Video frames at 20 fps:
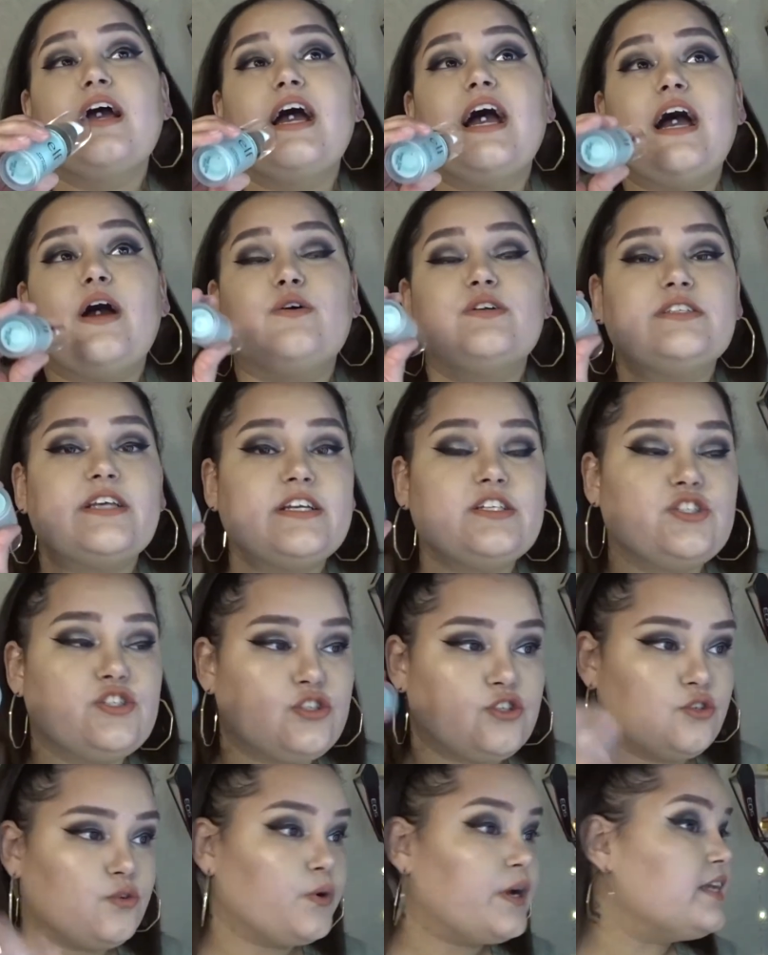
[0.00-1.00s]
I would say
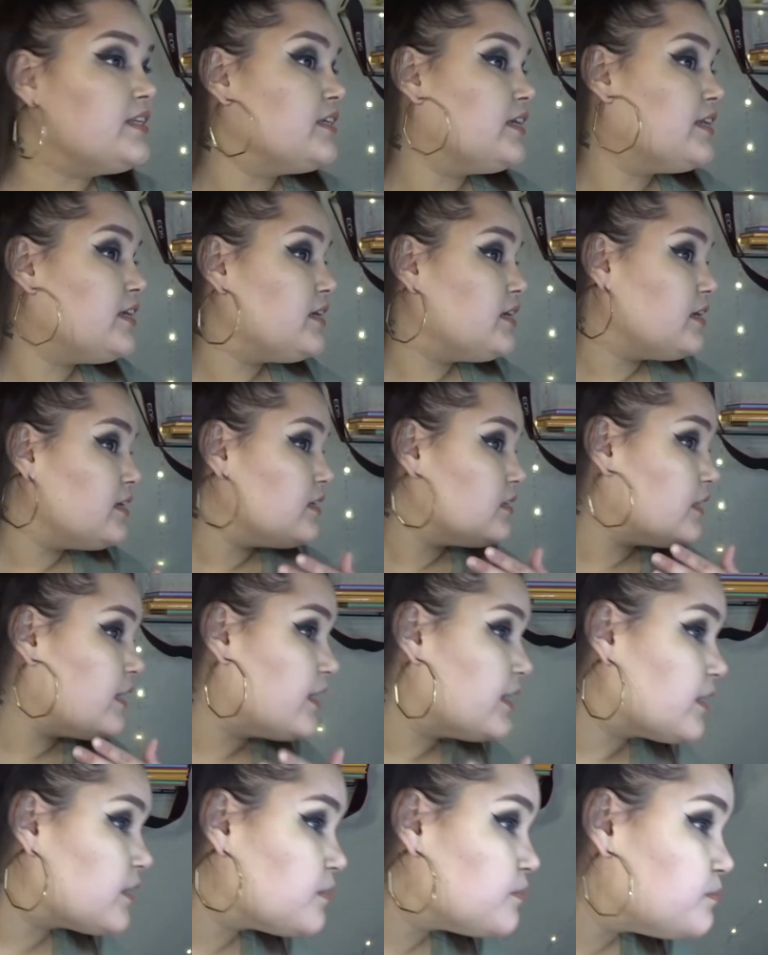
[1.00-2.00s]
2. It didn't,
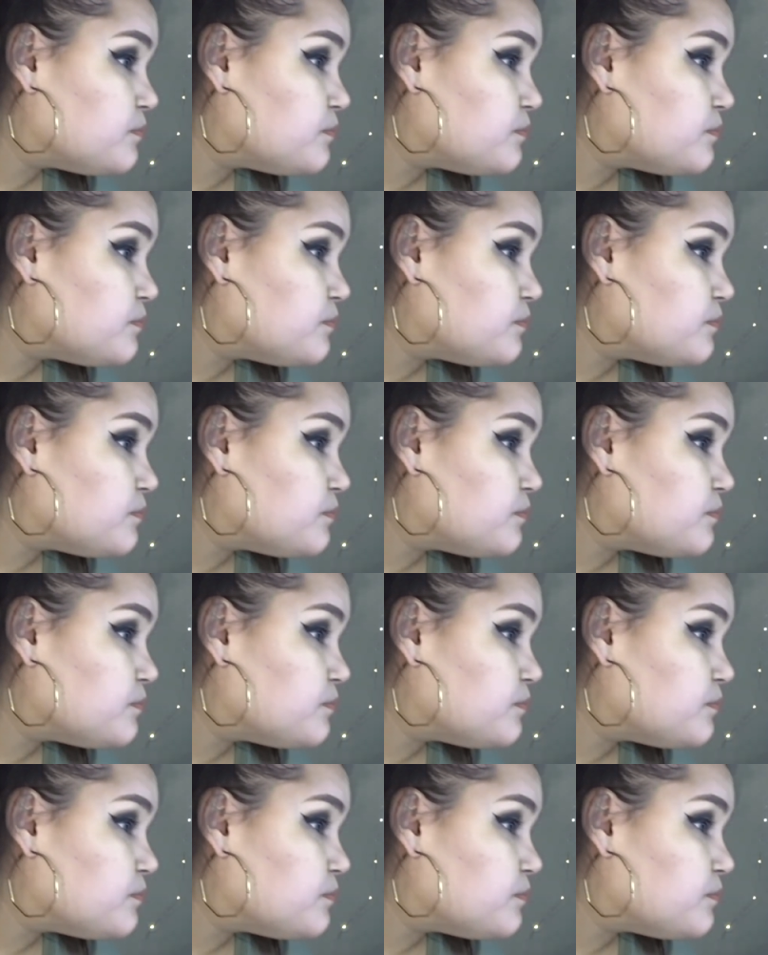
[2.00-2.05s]
like,